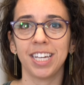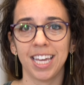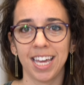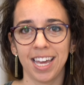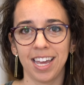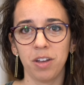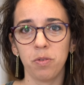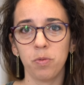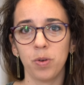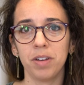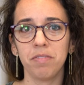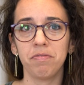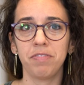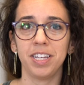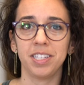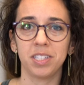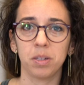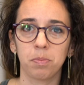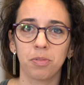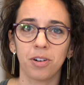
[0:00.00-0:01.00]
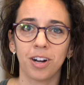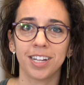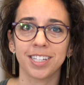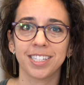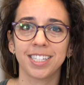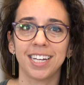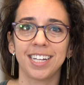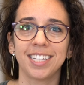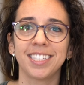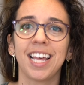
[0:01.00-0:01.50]
K1 visa
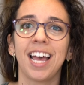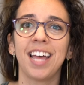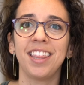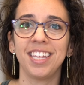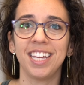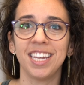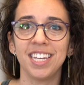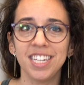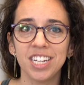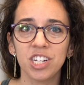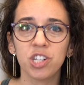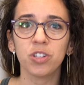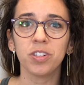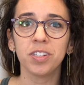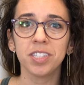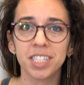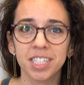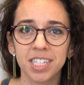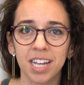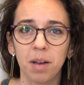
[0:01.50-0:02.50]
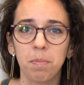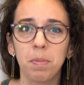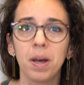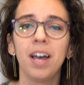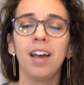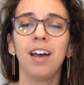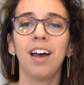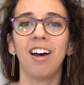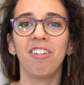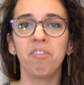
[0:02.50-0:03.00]
process and the initial step
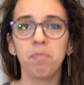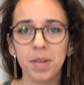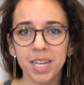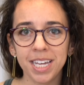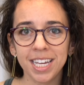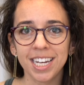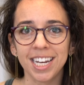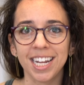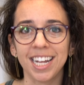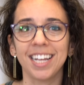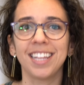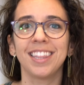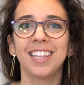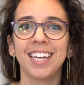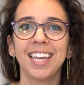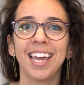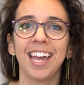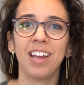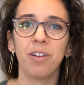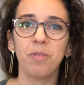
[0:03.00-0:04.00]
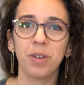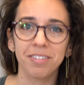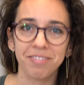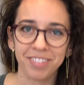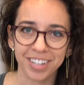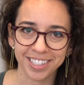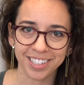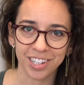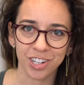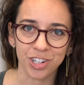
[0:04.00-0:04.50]
of beginning the K1
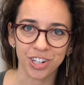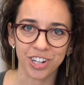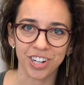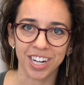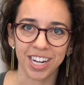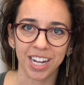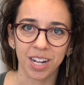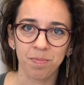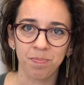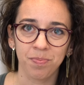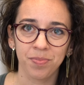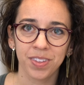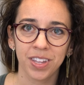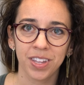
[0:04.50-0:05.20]
visa journey.